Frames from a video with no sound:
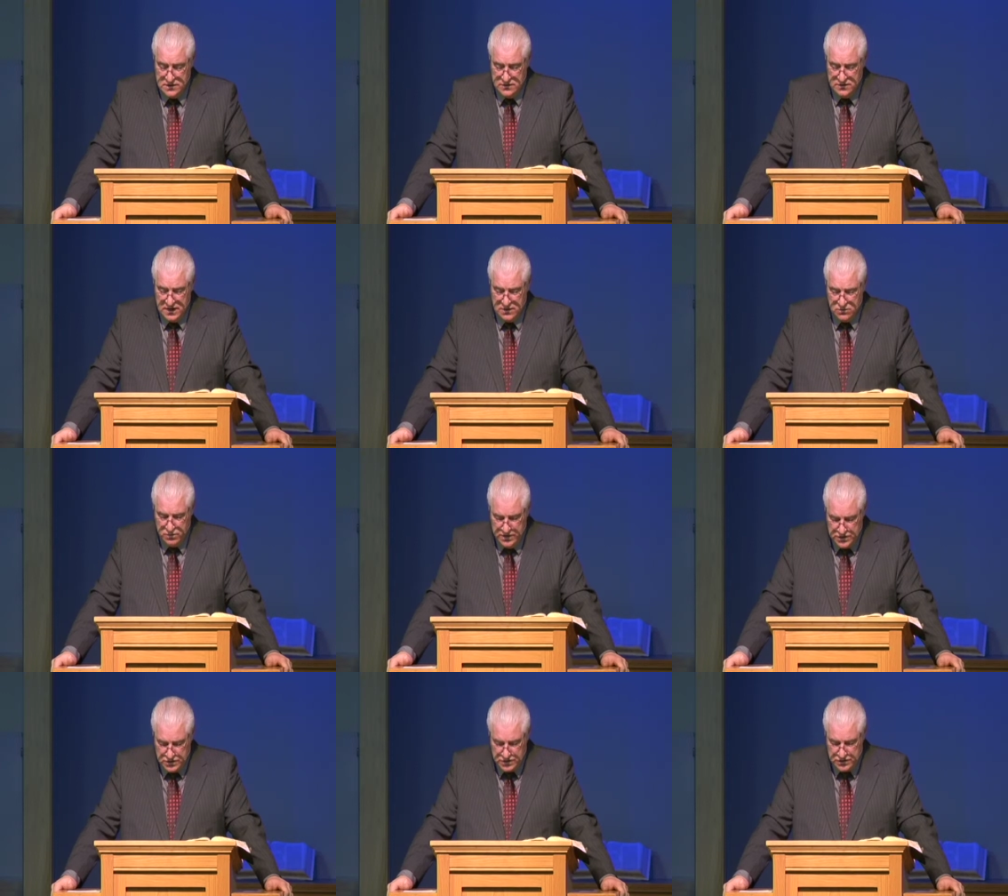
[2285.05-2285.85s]
then
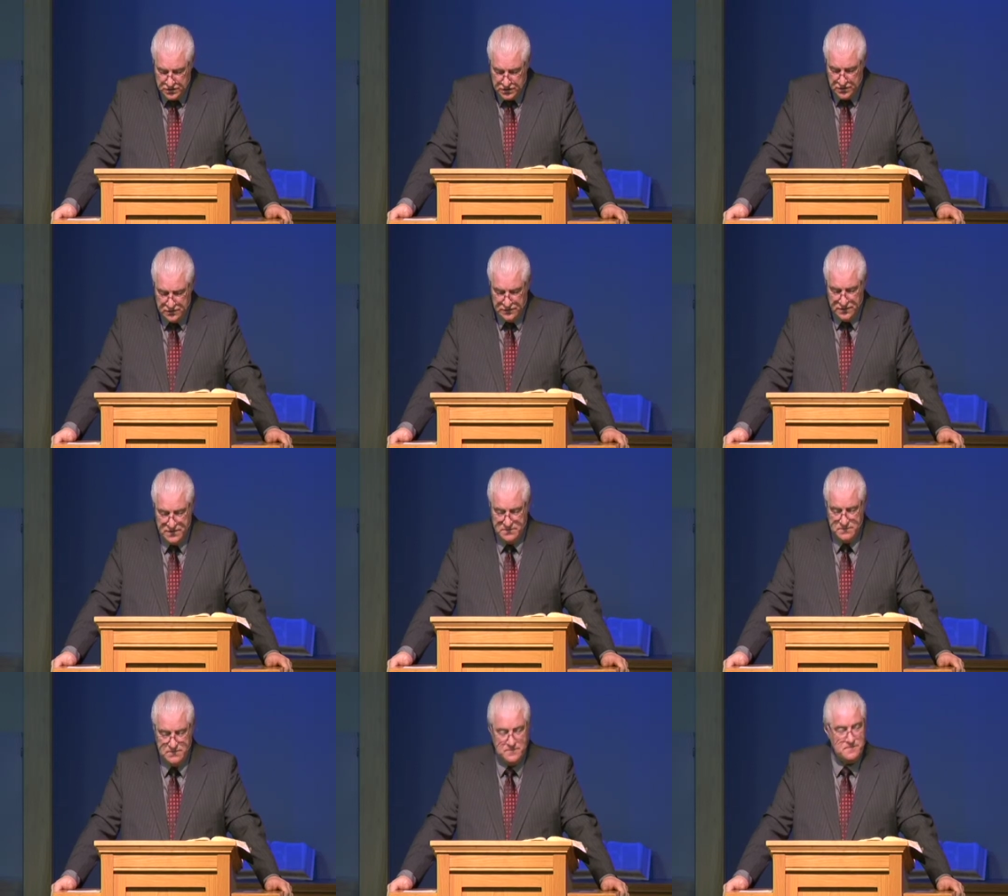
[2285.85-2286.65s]
we should serve
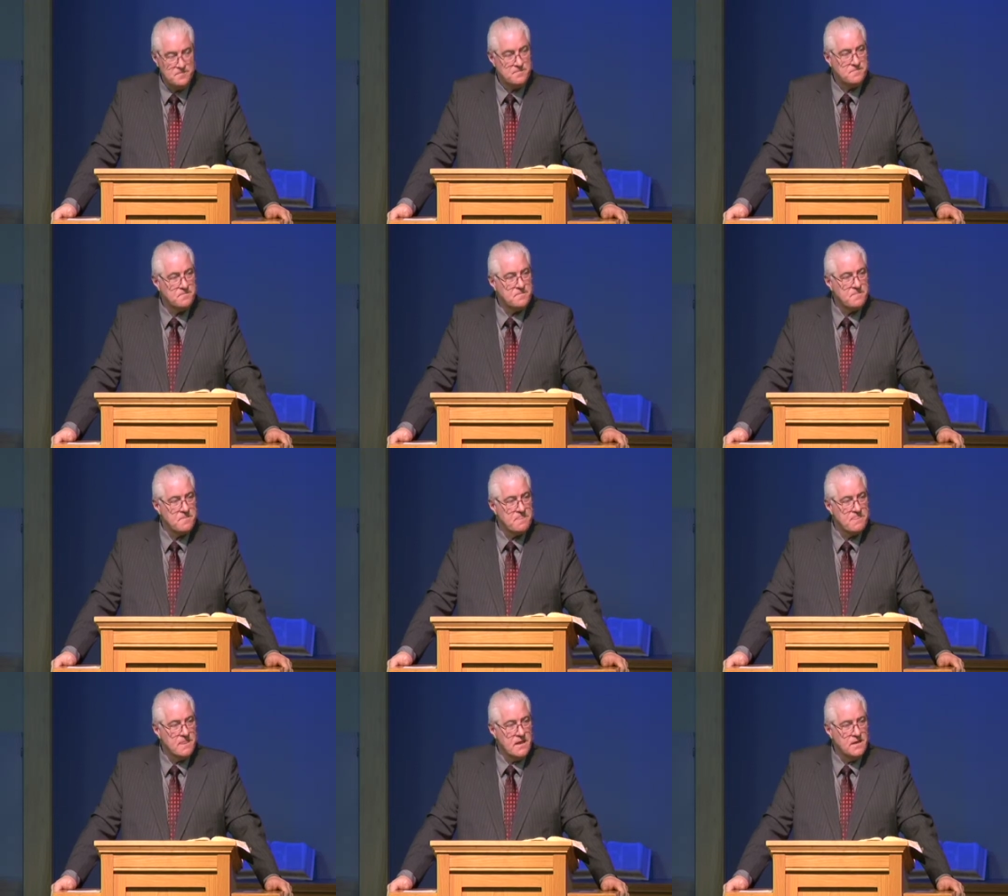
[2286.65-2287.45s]
him.
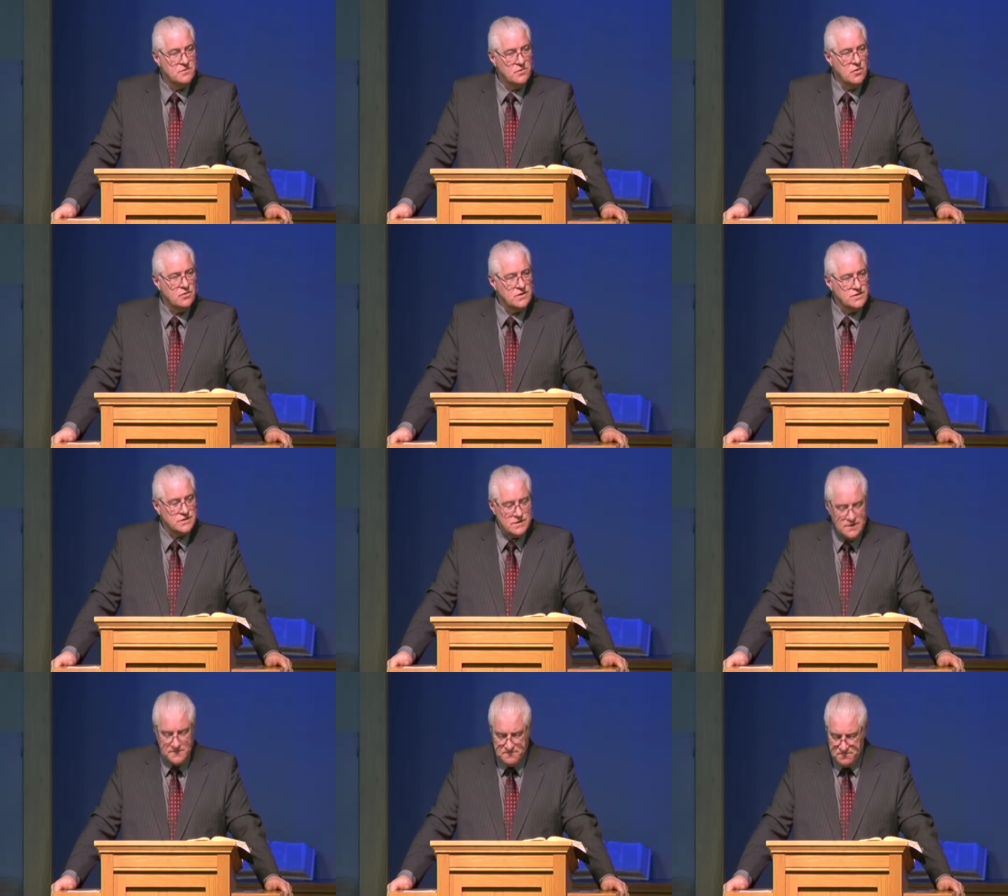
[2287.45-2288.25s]

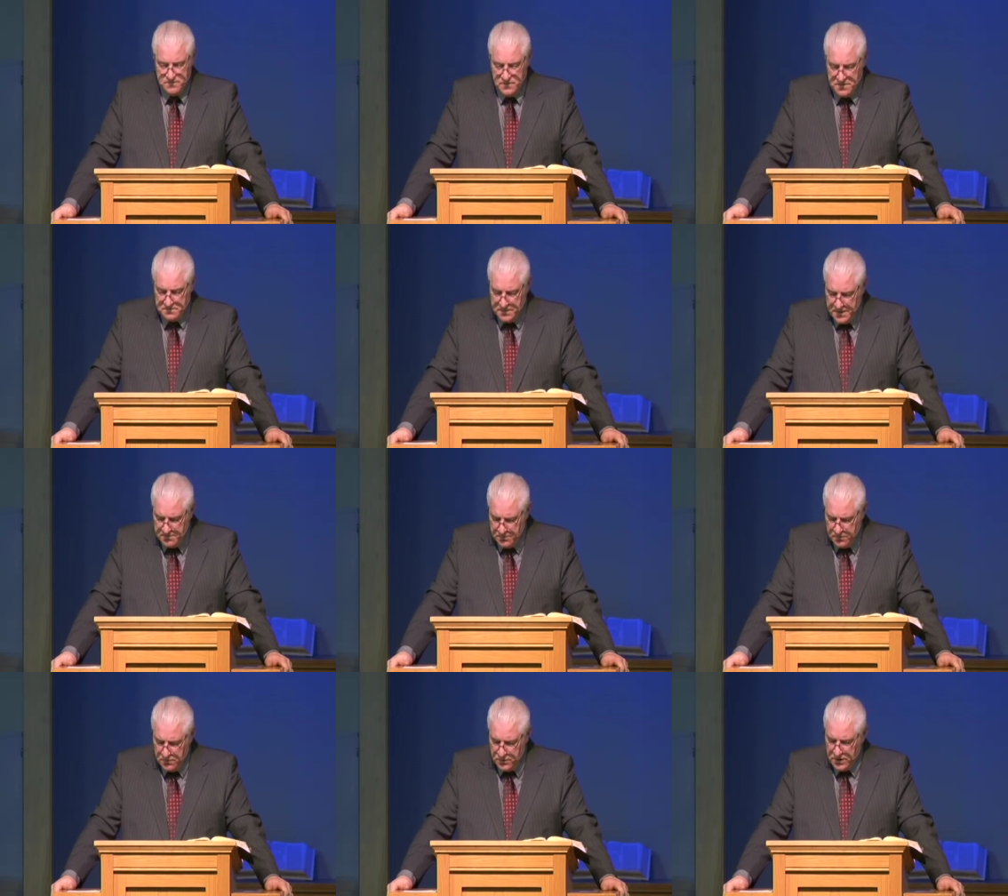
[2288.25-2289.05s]
Notice the
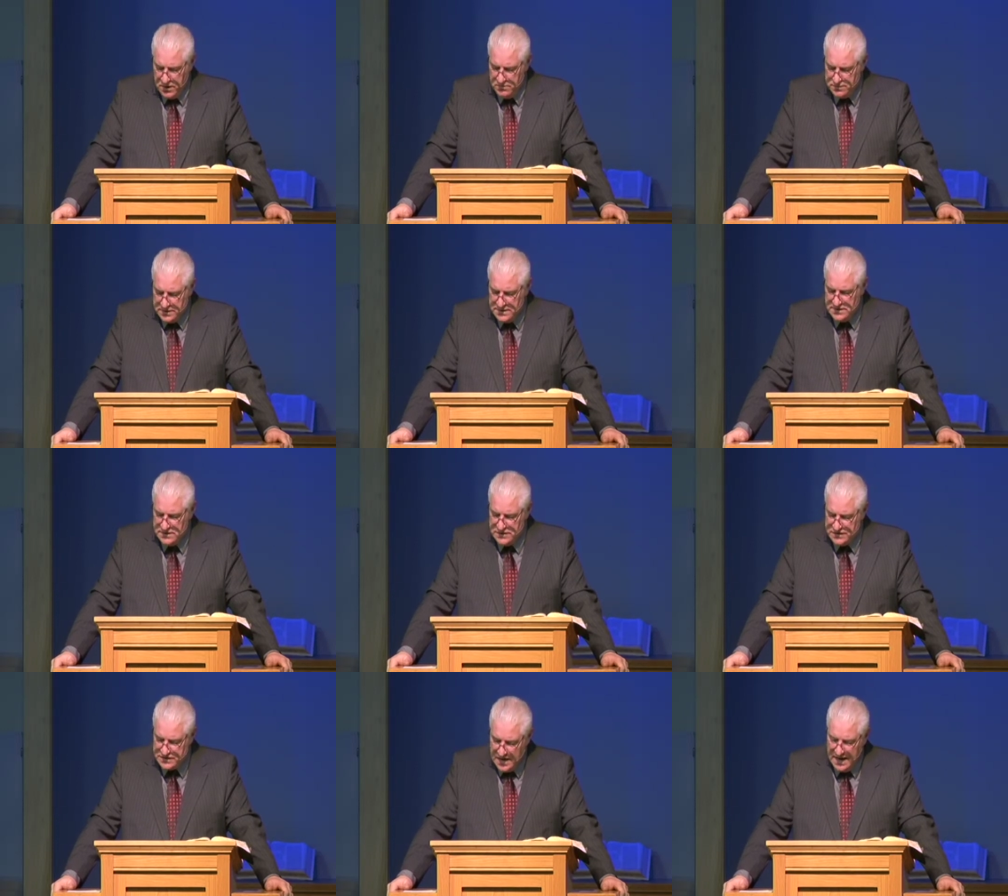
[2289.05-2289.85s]
people were completely
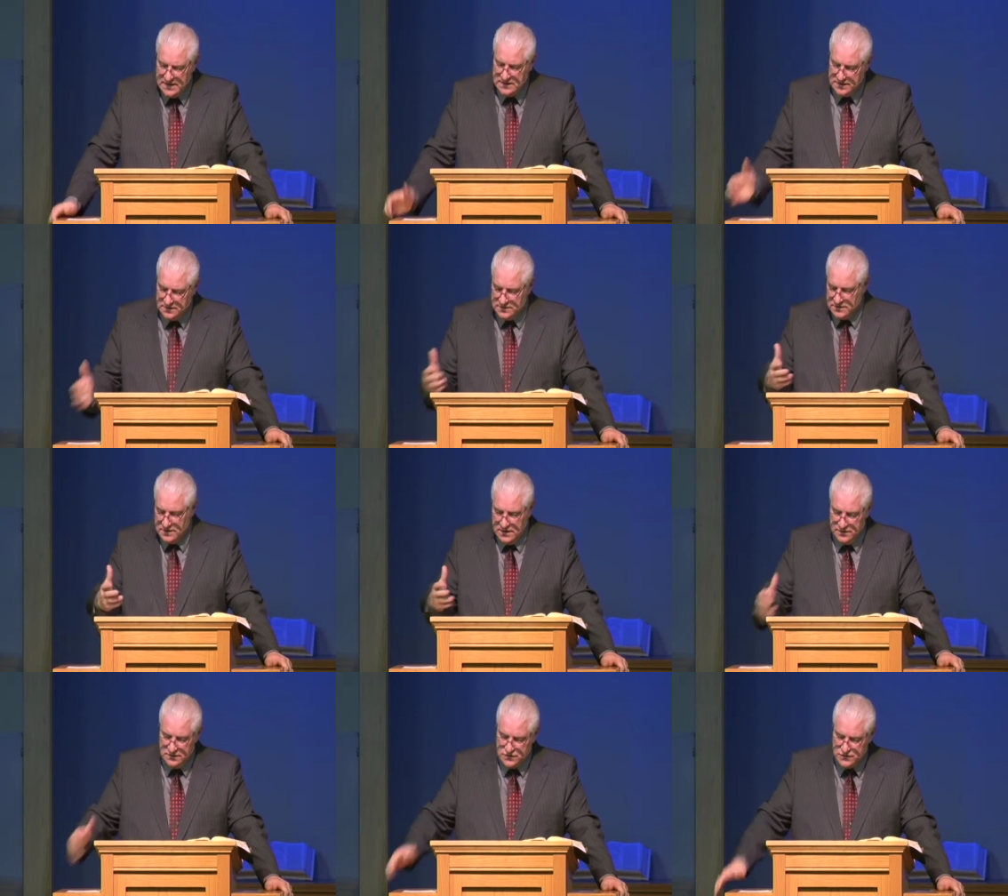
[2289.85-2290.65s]
silent
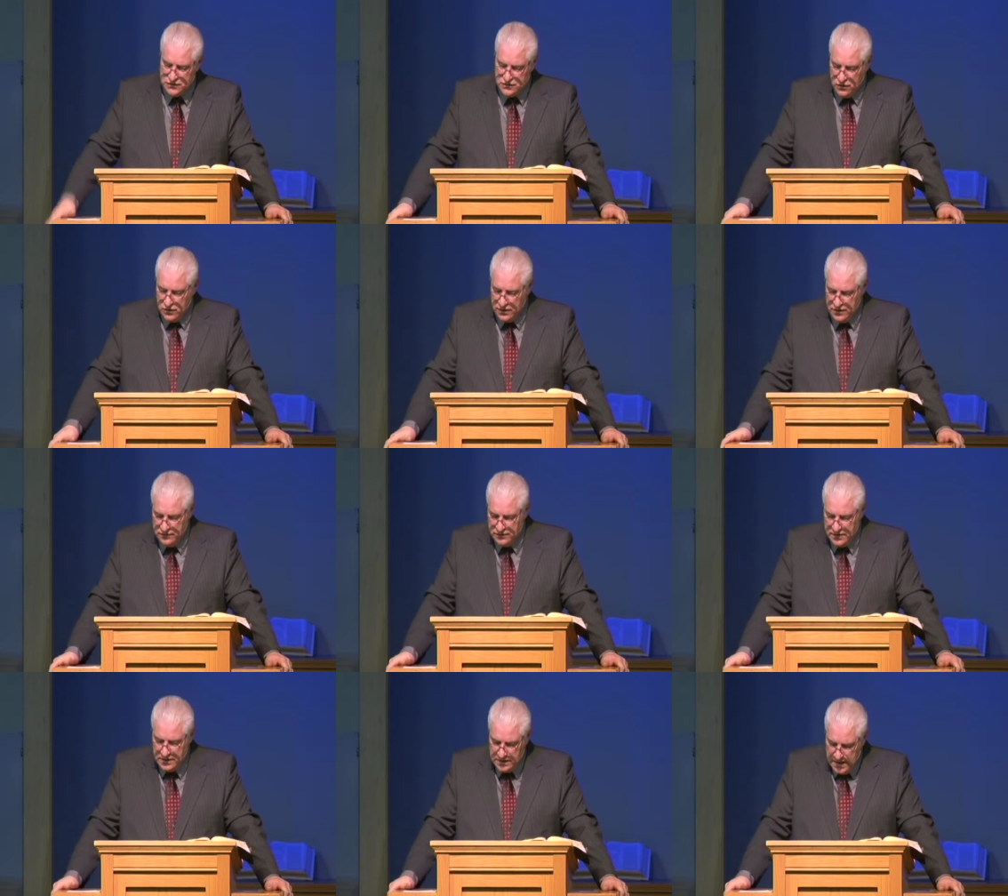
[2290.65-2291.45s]
in the story
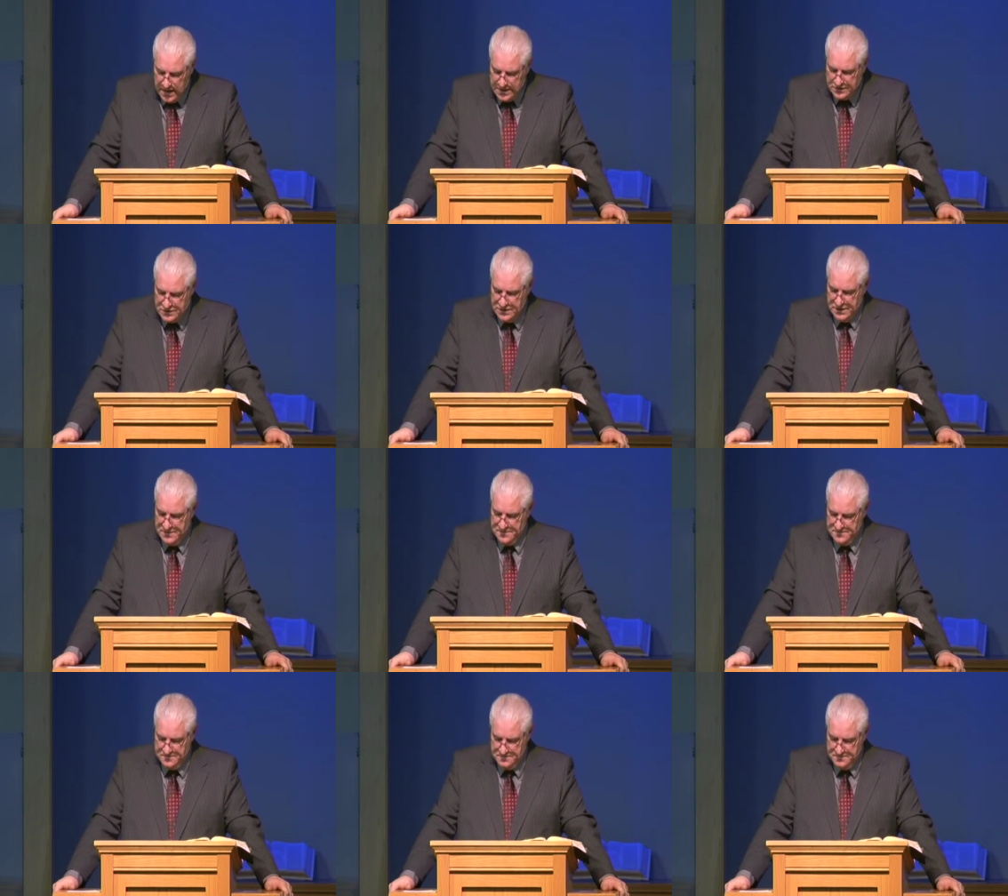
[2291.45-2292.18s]
of Elijah,